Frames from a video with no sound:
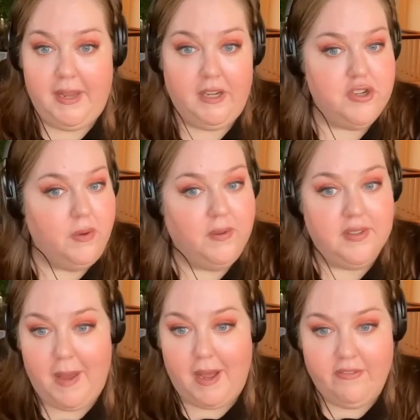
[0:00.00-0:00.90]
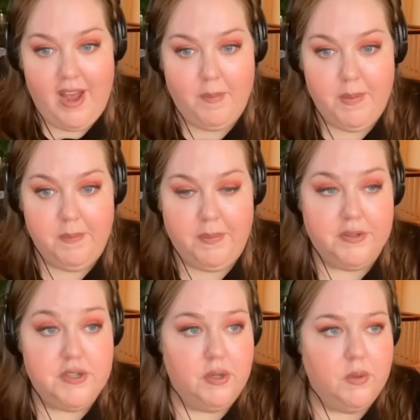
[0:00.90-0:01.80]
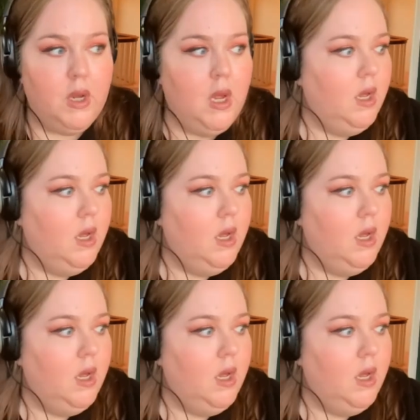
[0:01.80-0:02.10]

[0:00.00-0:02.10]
make jokes about fat people, to